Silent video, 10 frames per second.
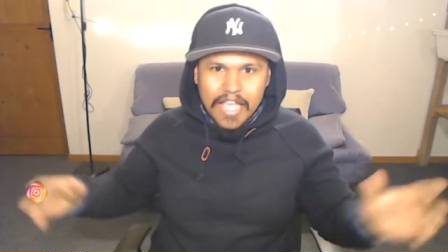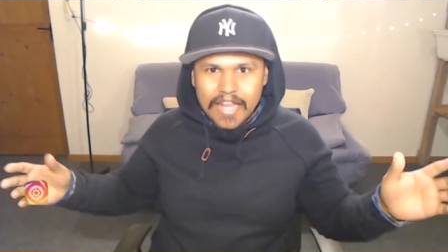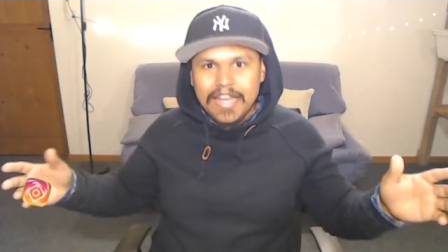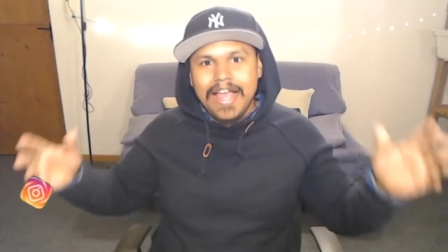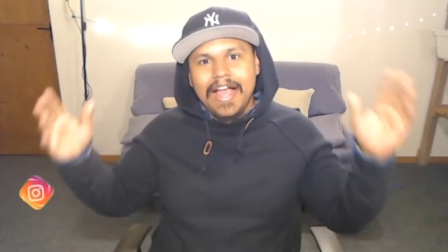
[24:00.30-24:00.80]

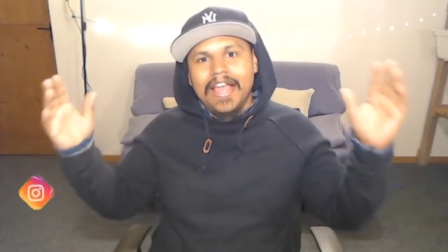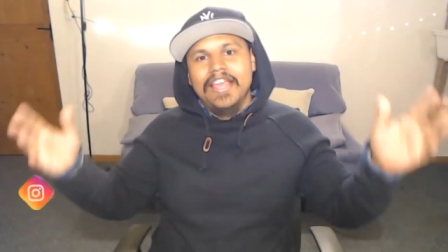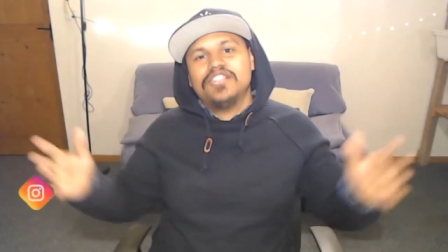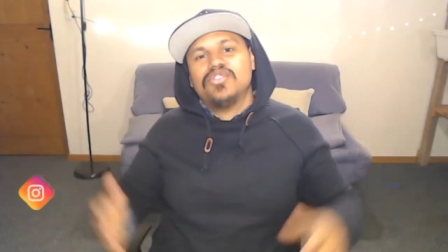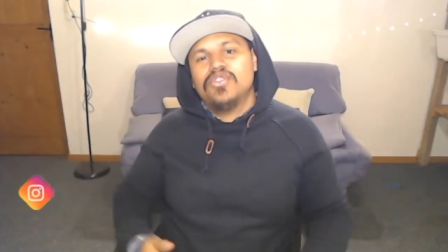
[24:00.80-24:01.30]
Again, I
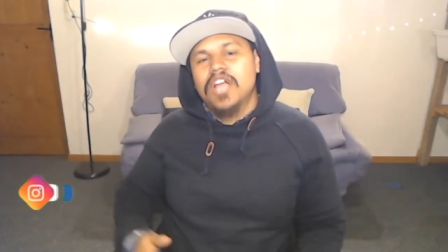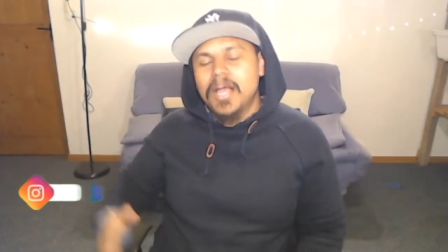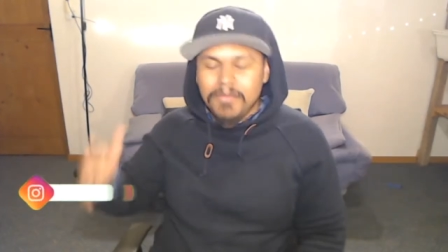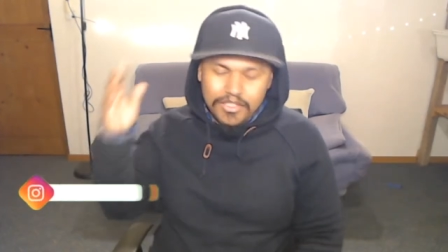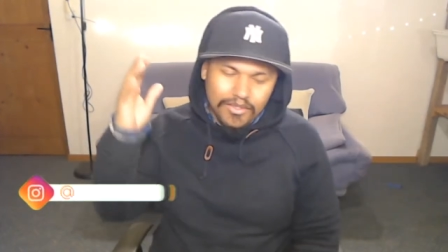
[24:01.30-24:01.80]
answer all
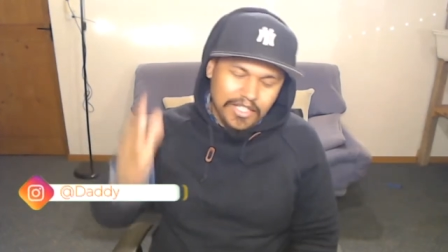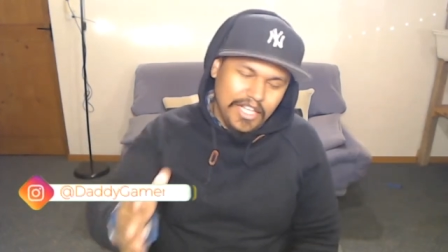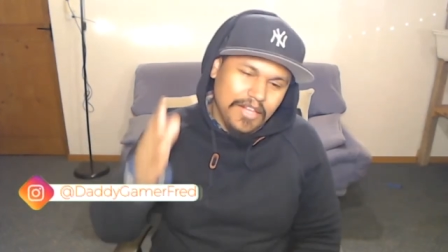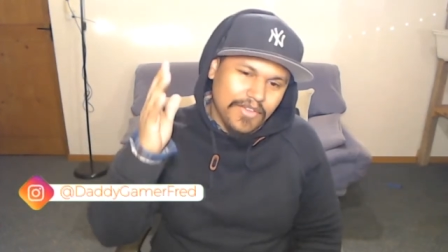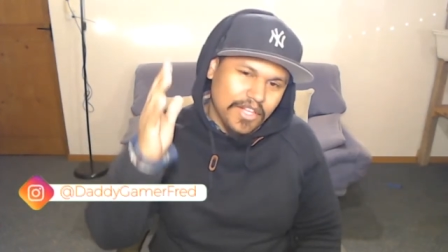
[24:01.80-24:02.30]
comments, so
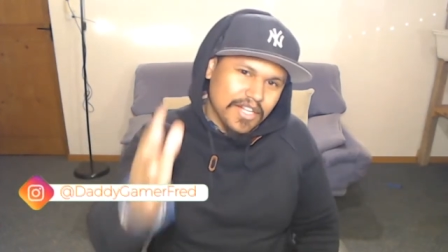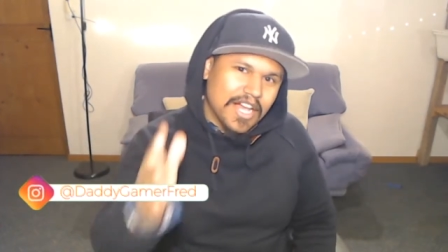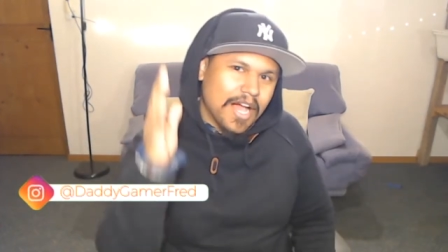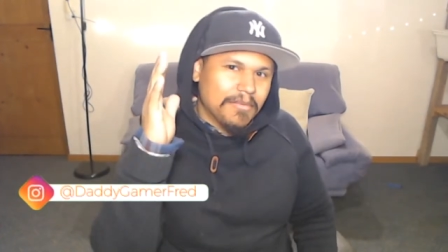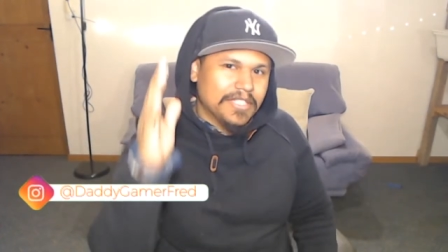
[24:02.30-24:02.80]
leave your
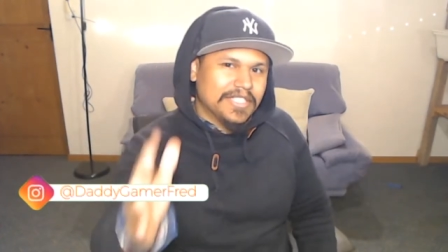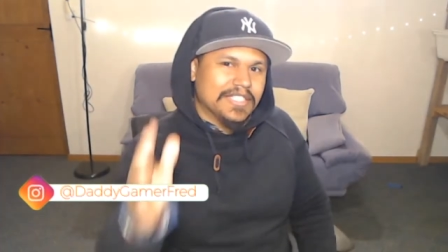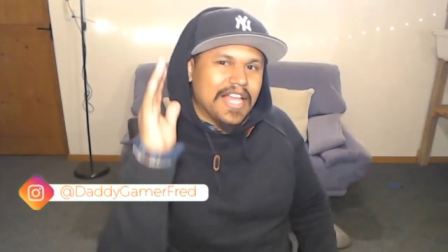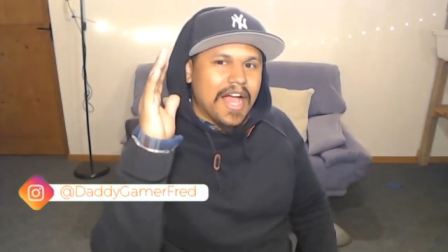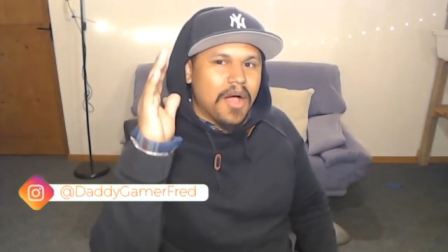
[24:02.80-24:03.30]
comments
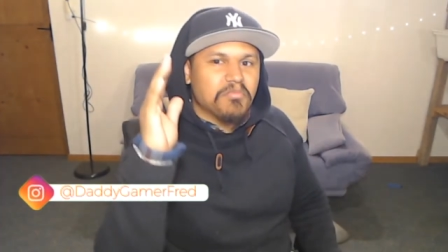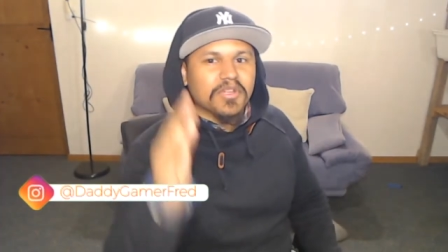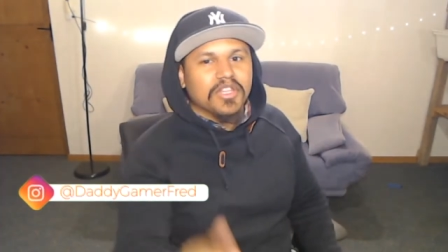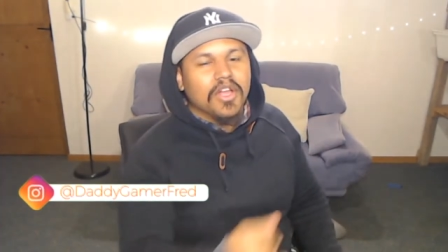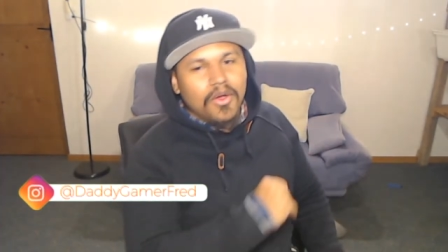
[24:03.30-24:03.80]
down
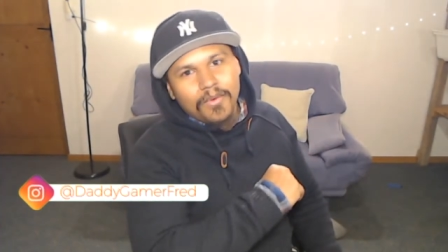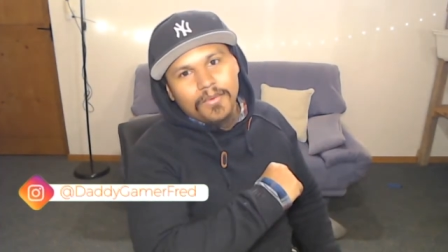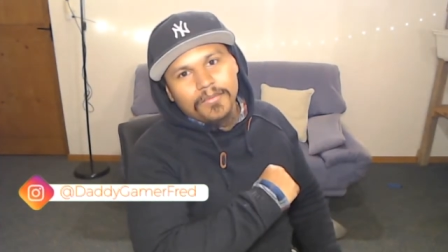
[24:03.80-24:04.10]
below.